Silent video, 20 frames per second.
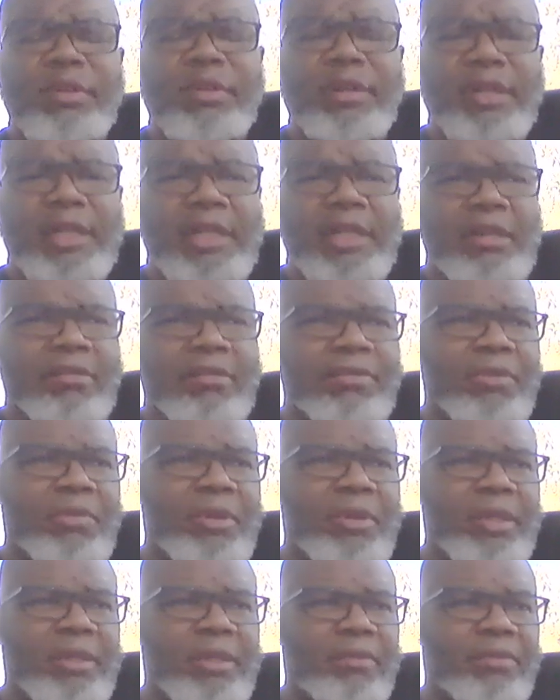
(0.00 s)
very careful
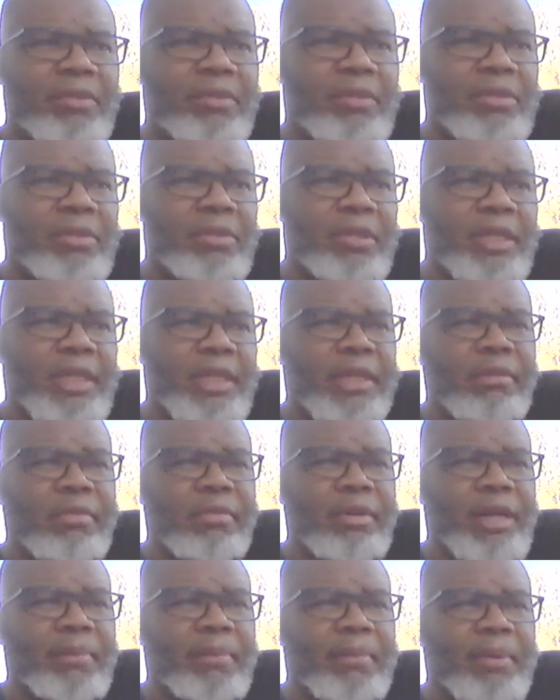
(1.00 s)
with it. If you do take the
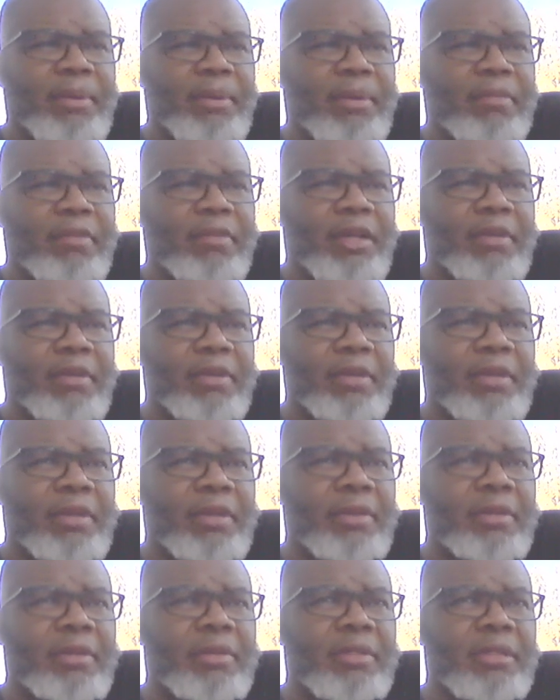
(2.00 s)
wrapper off, I would
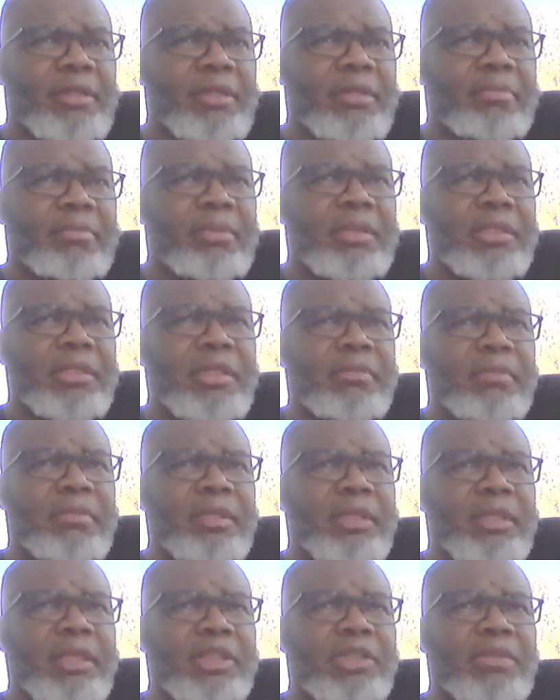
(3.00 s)
encourage it to be
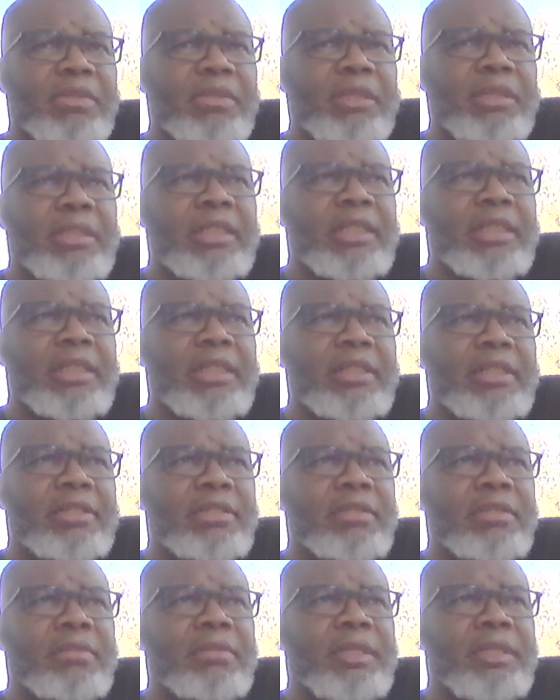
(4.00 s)
something that you intend
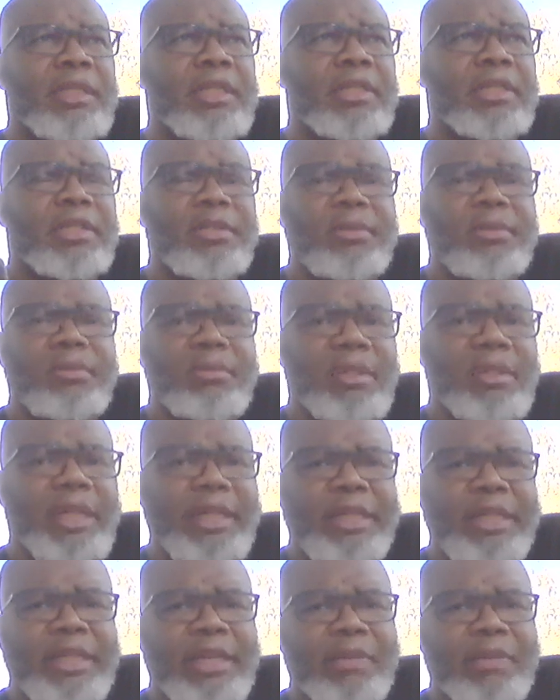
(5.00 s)
to get to
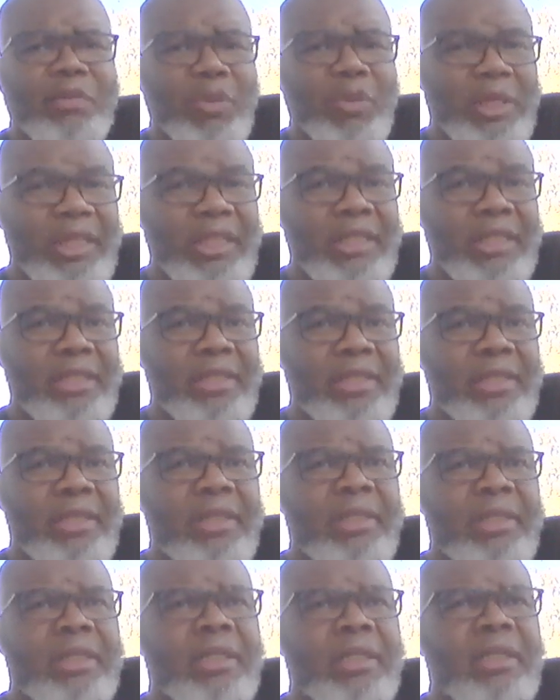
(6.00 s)
like that week,
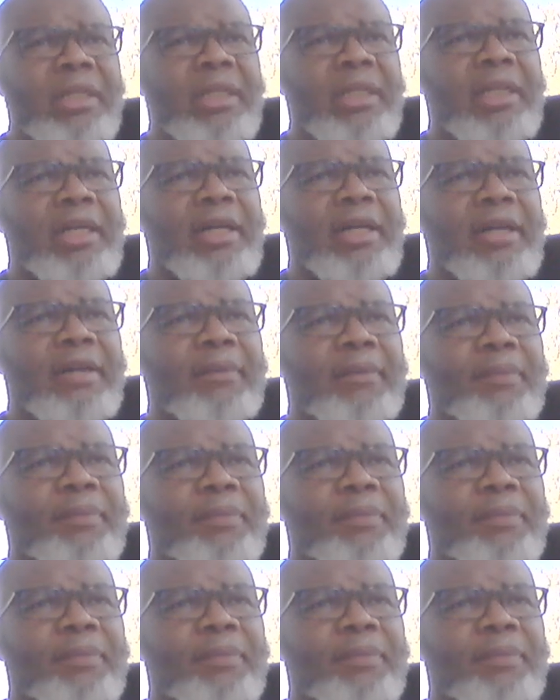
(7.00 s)
um,